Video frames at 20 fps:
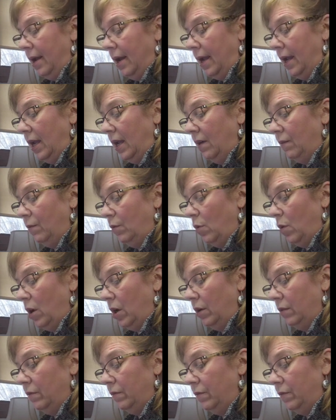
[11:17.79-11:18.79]
I have
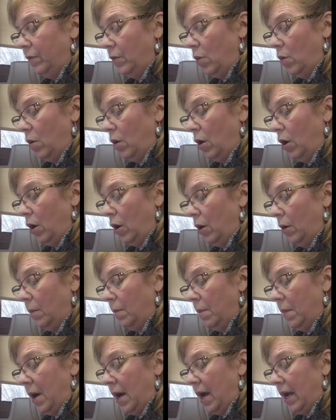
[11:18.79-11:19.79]
one for
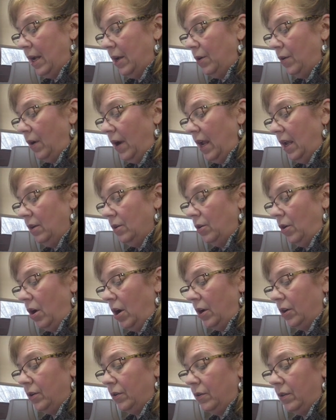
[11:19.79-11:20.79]
my
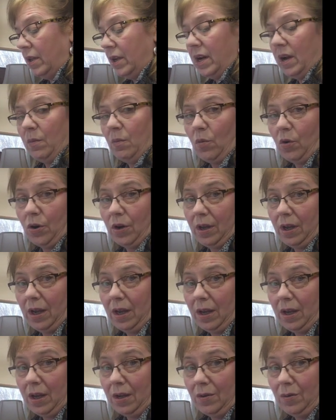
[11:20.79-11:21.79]
granddaughter that I'm
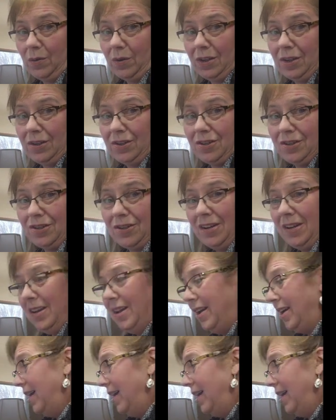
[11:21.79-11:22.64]
working on, which